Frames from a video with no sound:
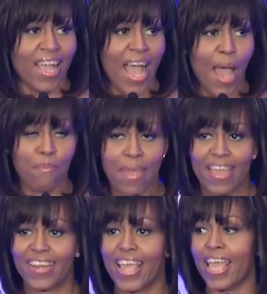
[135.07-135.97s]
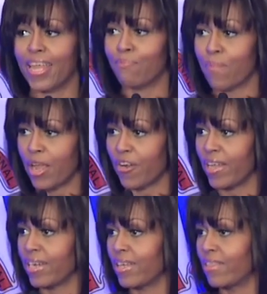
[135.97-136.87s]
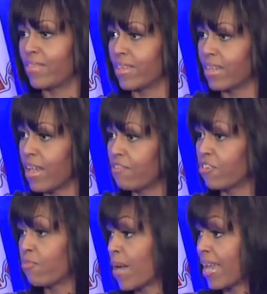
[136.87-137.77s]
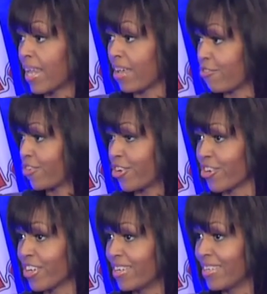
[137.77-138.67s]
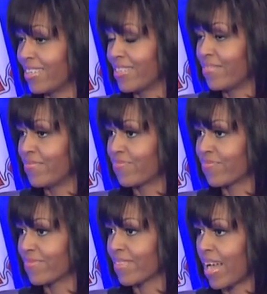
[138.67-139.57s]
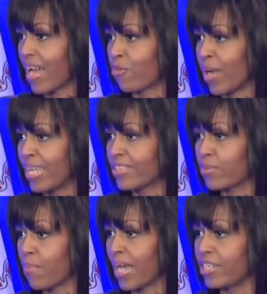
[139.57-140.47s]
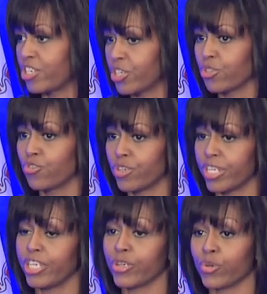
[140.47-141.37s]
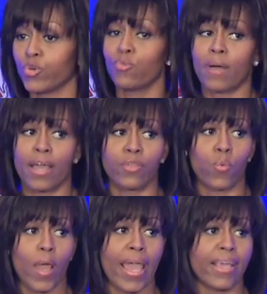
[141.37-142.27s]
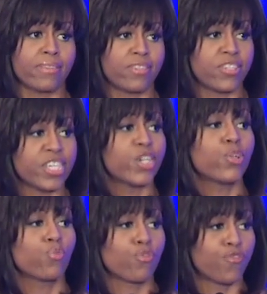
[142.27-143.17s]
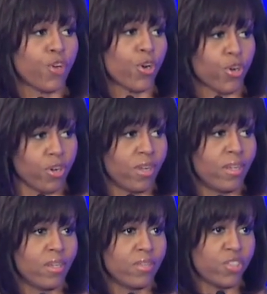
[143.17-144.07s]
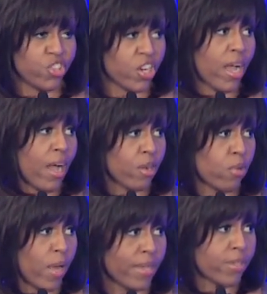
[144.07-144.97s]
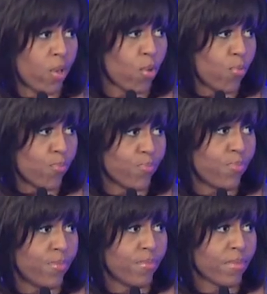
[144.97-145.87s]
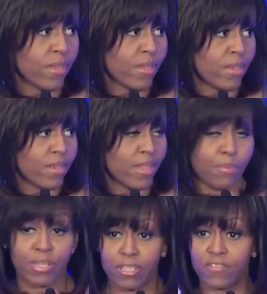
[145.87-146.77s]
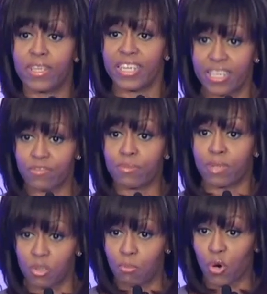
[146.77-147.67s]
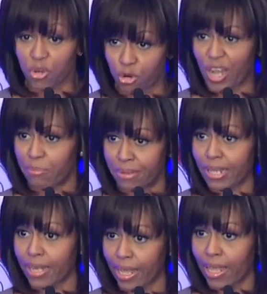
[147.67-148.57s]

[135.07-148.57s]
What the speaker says: I met and married the love of my life here. I raised my children here, who, by the way, still refer to Chicago as home. They believe it gives them a little more credibility.